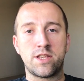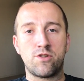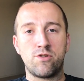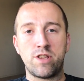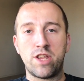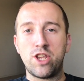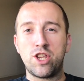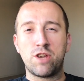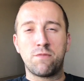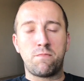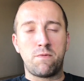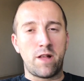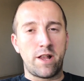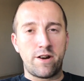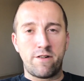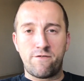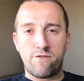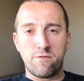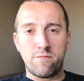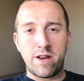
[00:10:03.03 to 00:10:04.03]
strategic
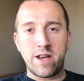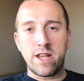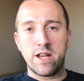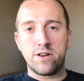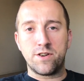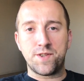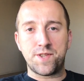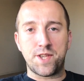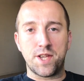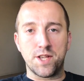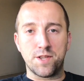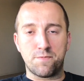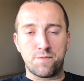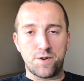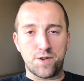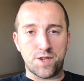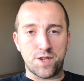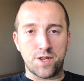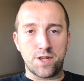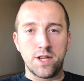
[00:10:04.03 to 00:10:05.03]
planner from any other
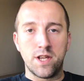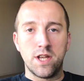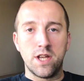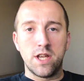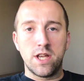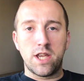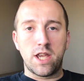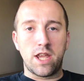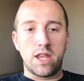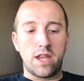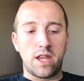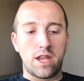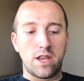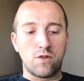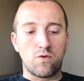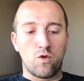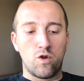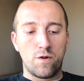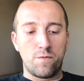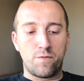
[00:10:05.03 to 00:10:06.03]
salesperson in
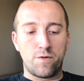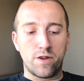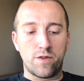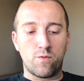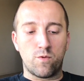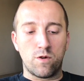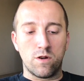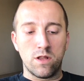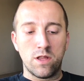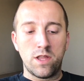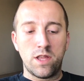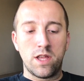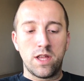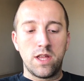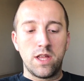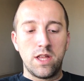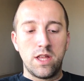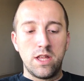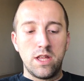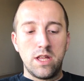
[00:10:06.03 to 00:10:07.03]
corporate world.
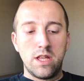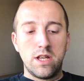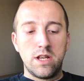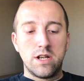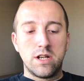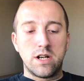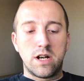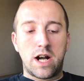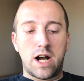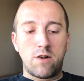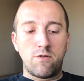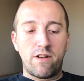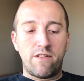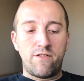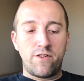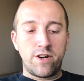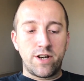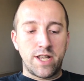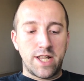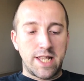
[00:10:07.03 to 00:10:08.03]

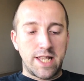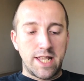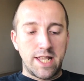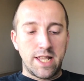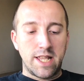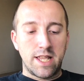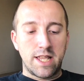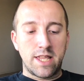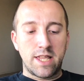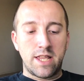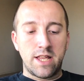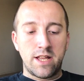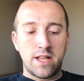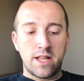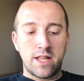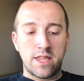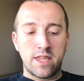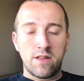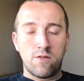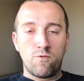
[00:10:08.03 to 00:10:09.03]
However,
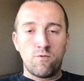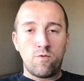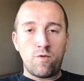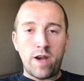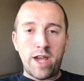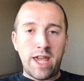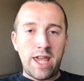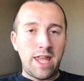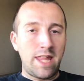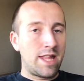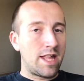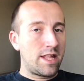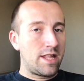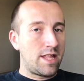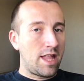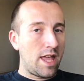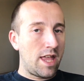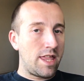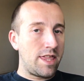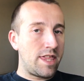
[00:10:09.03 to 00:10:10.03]
the way that
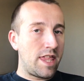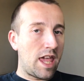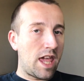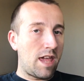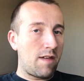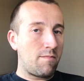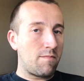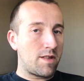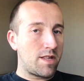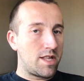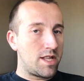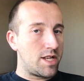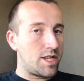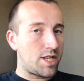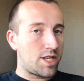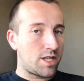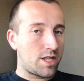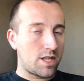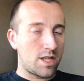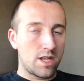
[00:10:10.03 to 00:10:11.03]
they named
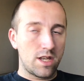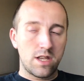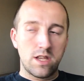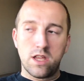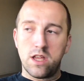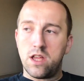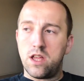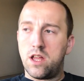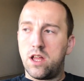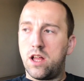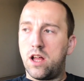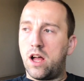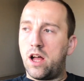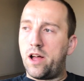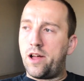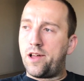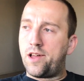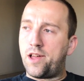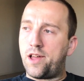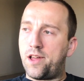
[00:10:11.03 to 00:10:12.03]
this
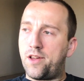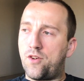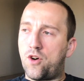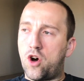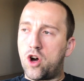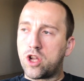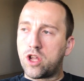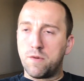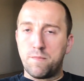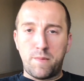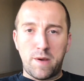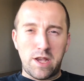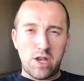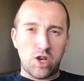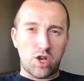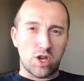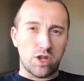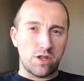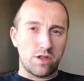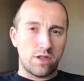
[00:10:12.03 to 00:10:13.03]

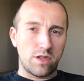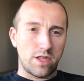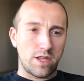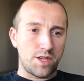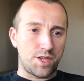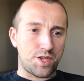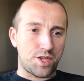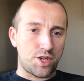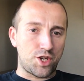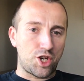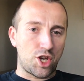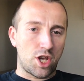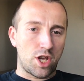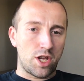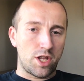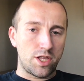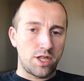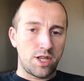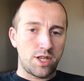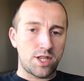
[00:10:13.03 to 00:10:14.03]
occupation,
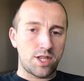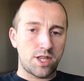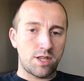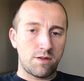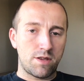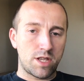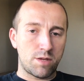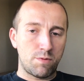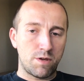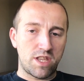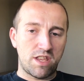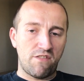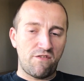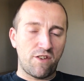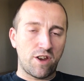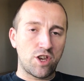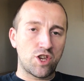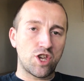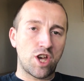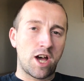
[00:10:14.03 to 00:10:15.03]
this
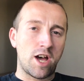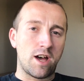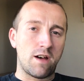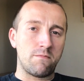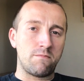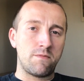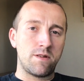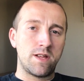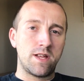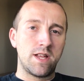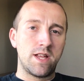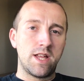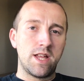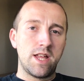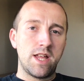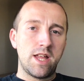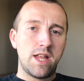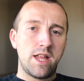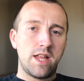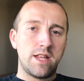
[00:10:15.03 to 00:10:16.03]
specific job,
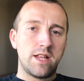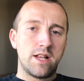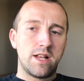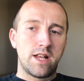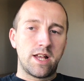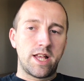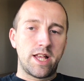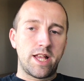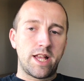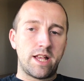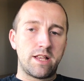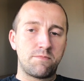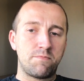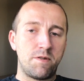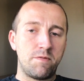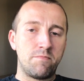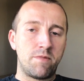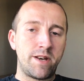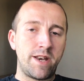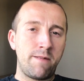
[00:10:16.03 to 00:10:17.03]
has
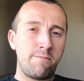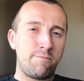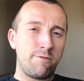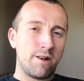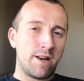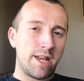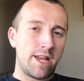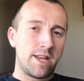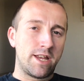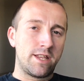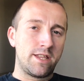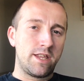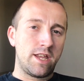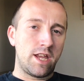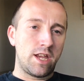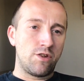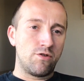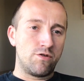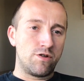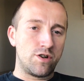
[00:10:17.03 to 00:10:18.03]
been manipulated
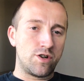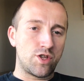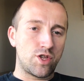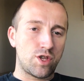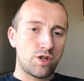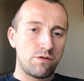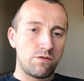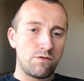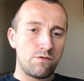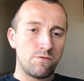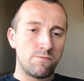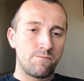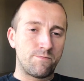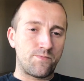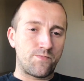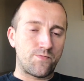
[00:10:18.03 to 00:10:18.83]
in order to